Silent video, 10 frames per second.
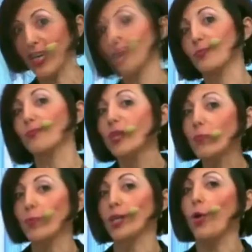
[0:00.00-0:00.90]
we
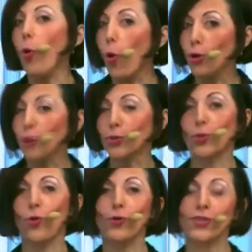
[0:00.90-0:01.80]
will also
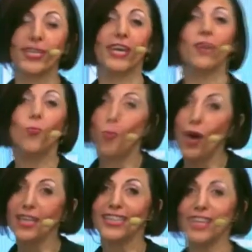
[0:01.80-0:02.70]
give one
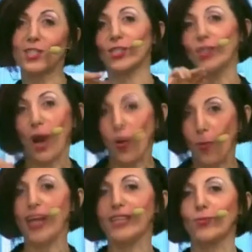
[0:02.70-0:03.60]
legend away
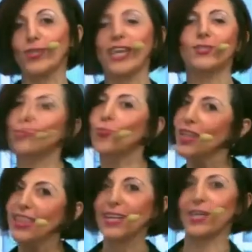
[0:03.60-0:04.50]
today to a
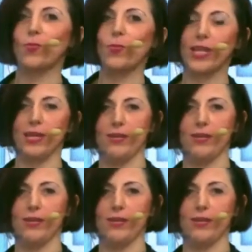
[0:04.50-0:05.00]
lucky winner.